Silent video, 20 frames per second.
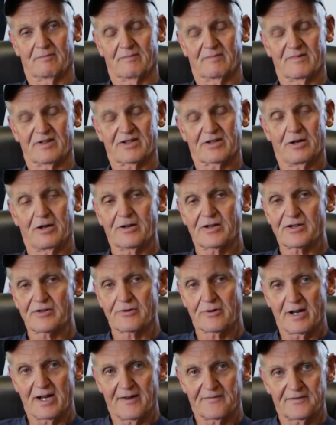saw his
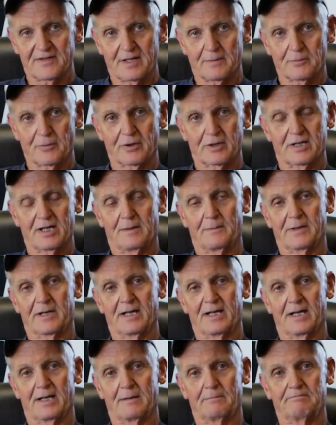draft number coming
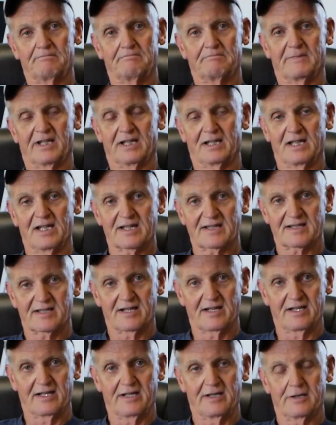up,
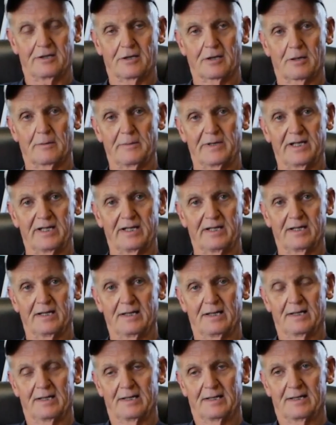enlisted in the Army,
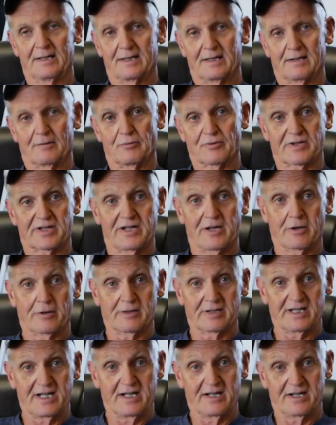was
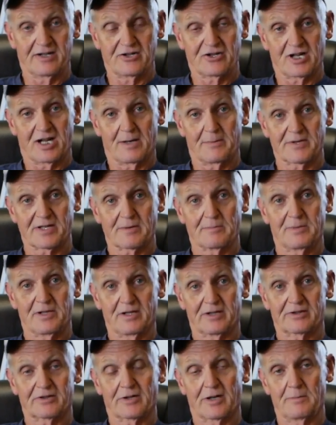guaranteed a job as a
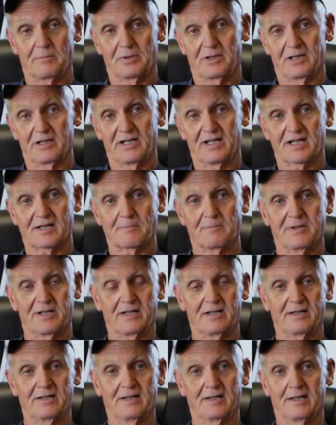military
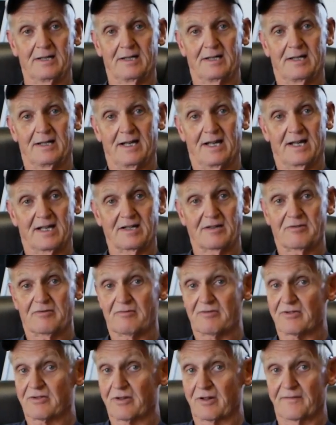policeman, and
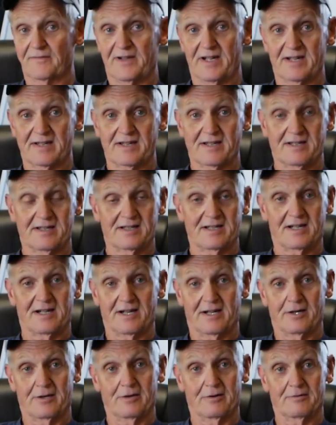served his
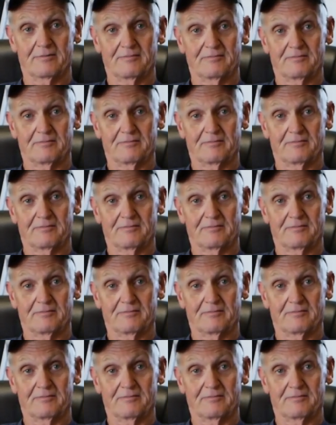entire